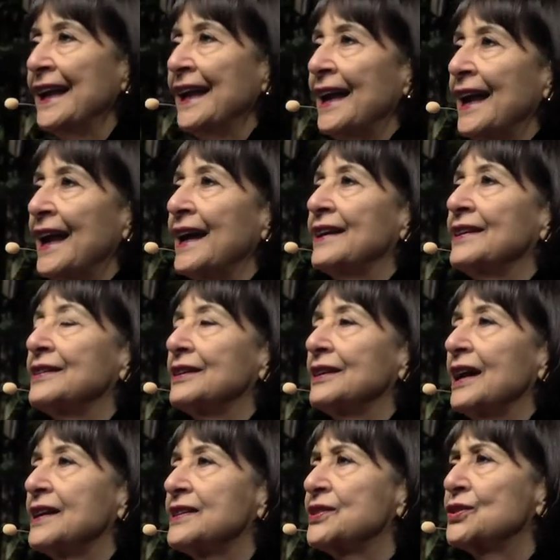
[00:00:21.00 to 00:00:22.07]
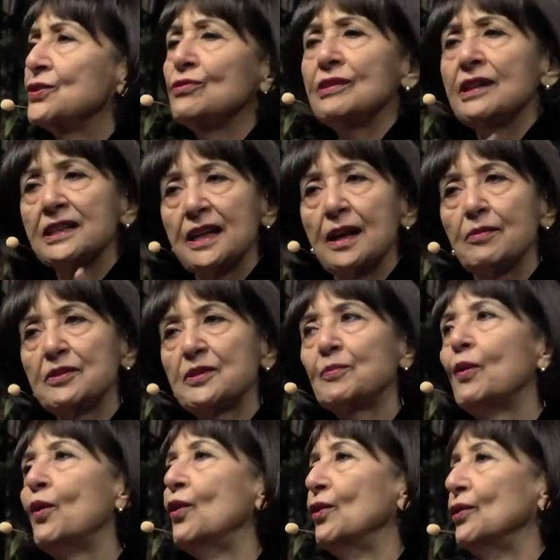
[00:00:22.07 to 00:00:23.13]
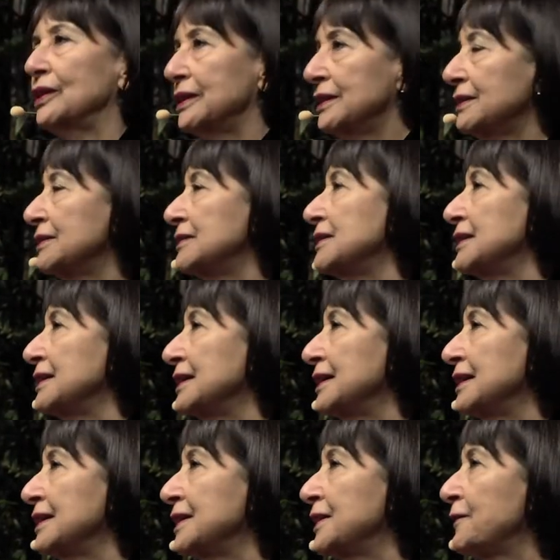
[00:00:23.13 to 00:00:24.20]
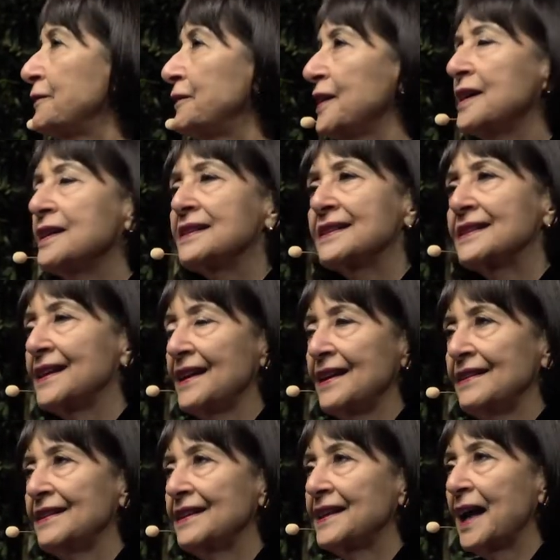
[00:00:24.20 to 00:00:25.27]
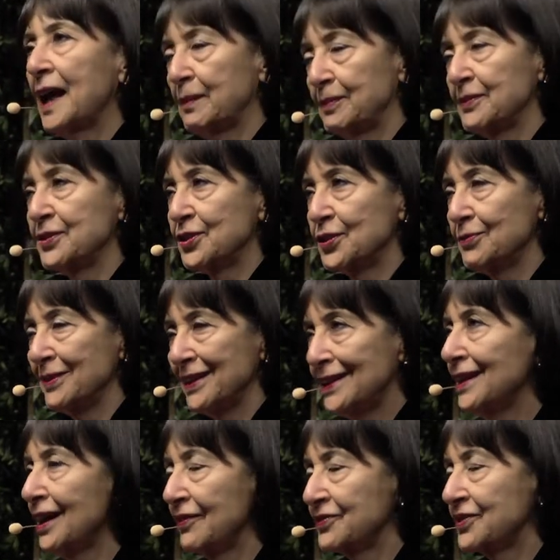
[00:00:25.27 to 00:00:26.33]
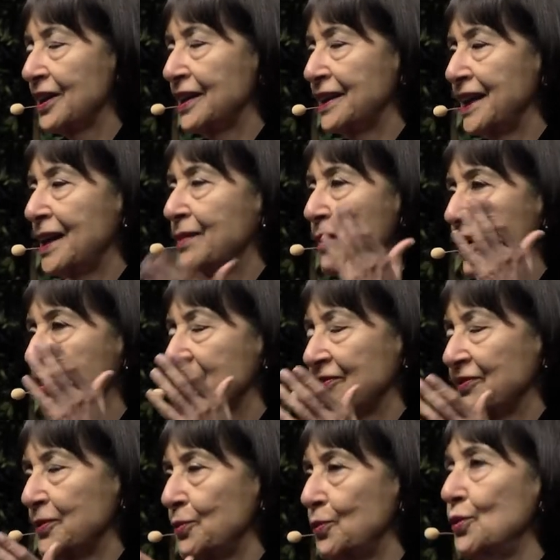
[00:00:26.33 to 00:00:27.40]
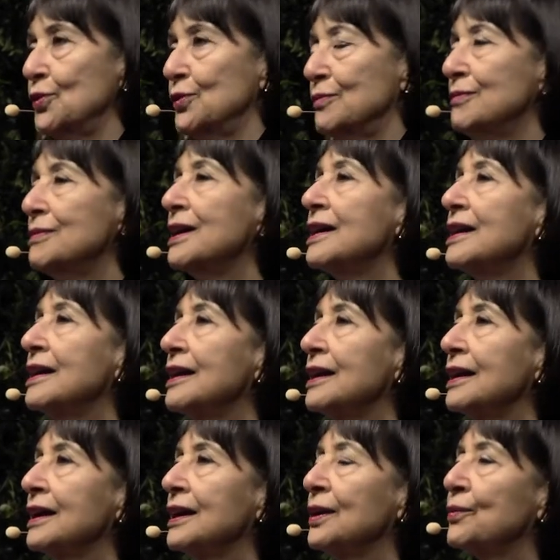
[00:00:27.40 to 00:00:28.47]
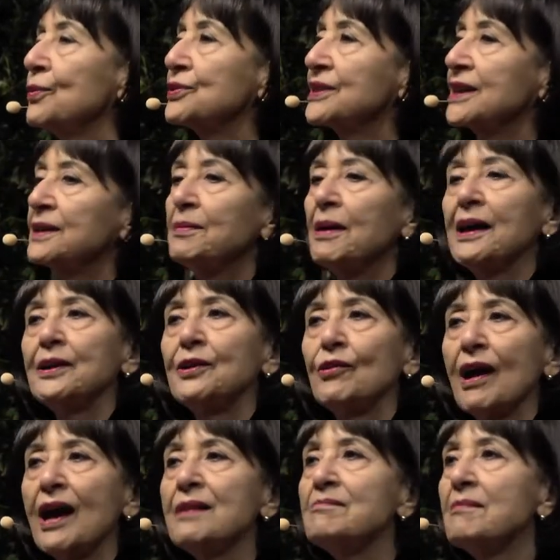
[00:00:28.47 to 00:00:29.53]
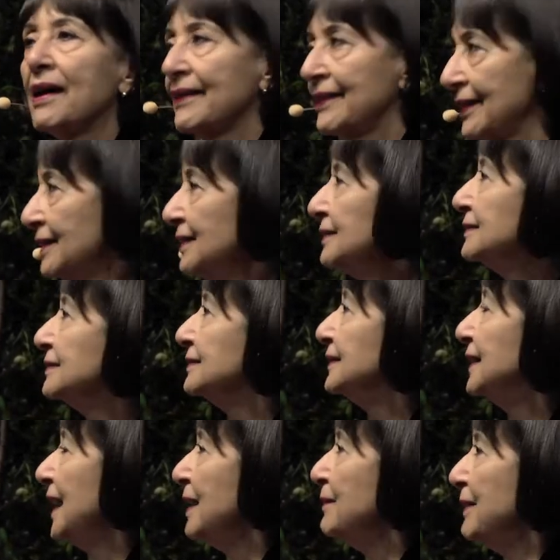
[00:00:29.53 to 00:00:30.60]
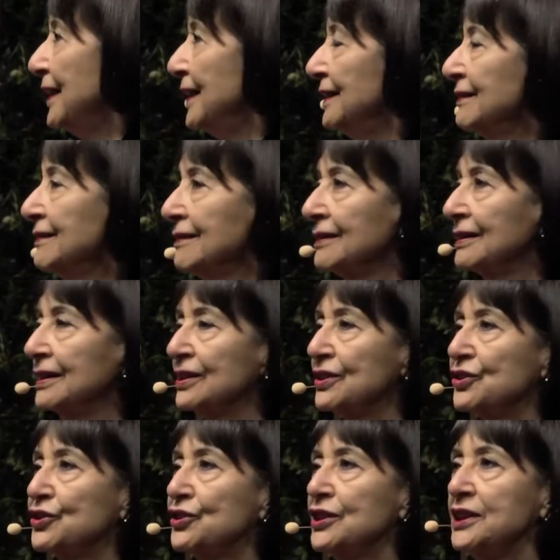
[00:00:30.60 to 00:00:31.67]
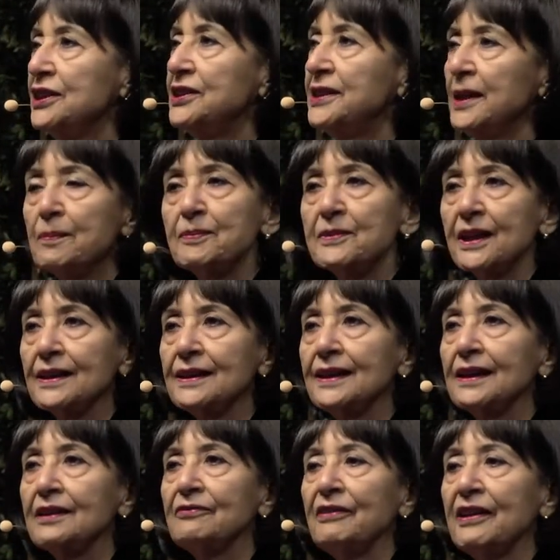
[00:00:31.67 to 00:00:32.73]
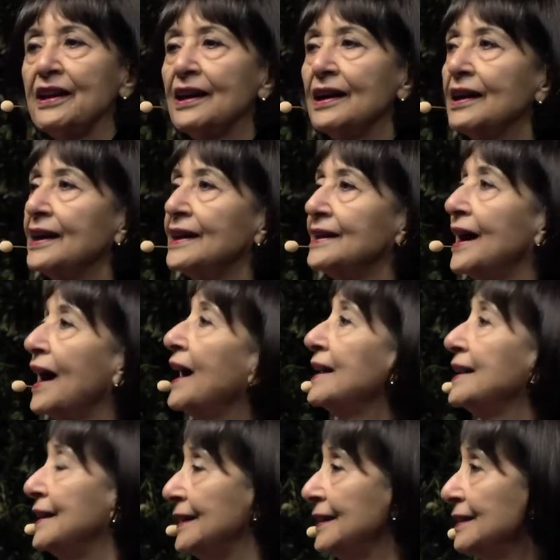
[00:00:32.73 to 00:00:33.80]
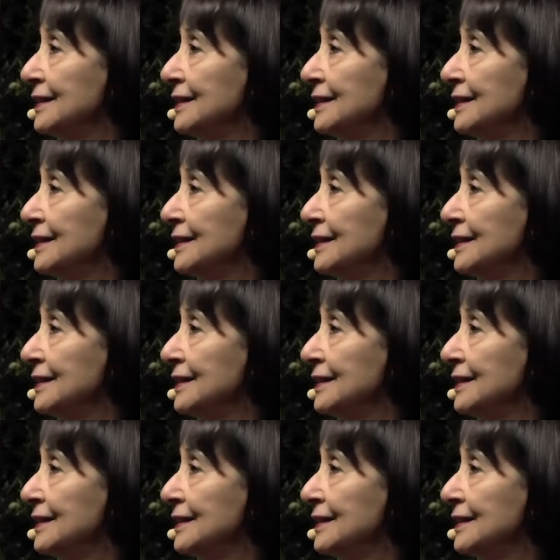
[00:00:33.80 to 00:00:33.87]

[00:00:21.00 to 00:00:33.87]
And as soon as I was born, the first thing that happened to me after I came out of the womb was that my grandmother came in, she dipped her little finger in honey